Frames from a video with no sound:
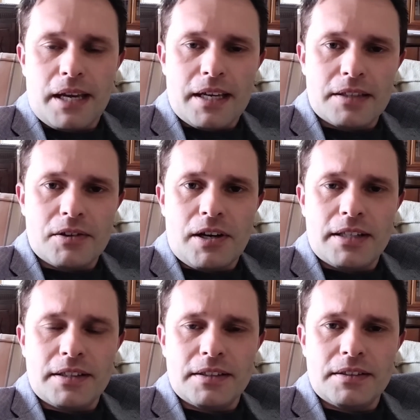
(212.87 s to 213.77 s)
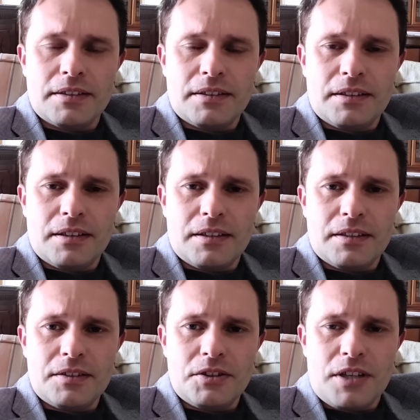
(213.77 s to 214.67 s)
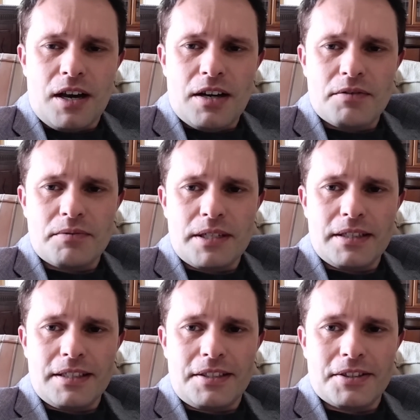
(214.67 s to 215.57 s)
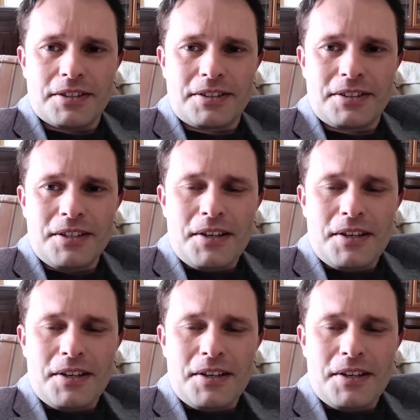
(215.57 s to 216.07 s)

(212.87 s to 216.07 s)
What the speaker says: canned line that you can't really just